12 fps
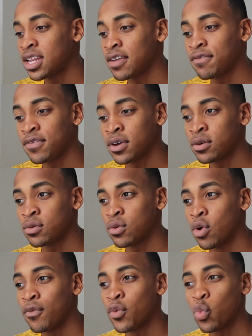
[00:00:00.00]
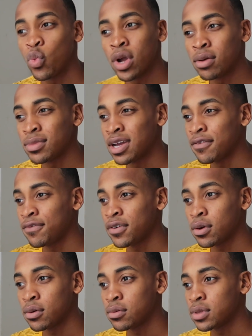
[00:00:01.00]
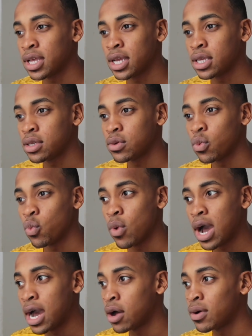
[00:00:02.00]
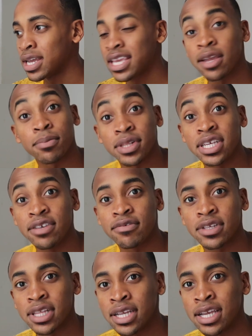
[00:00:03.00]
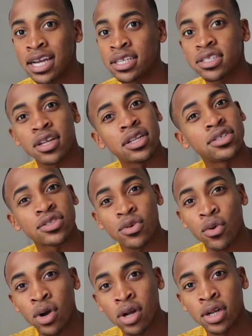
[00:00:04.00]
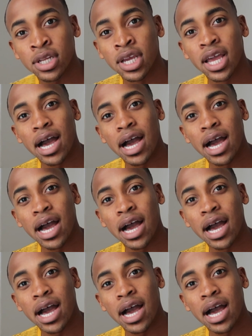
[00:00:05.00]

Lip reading: I felt overwhelmed. I felt like, wow, I can't believe it. Like, I studied so hard.